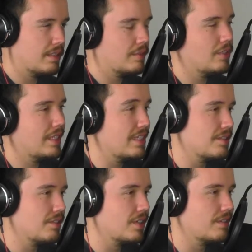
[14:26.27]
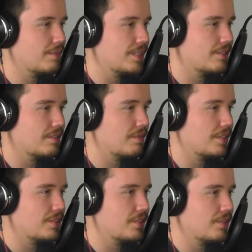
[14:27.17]
Well, he doesn't learn much in
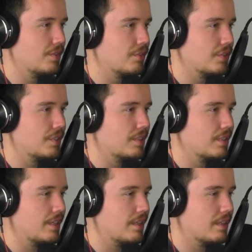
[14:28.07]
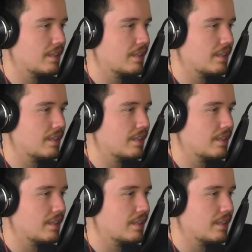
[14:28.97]
Avengers 2, unfortunately.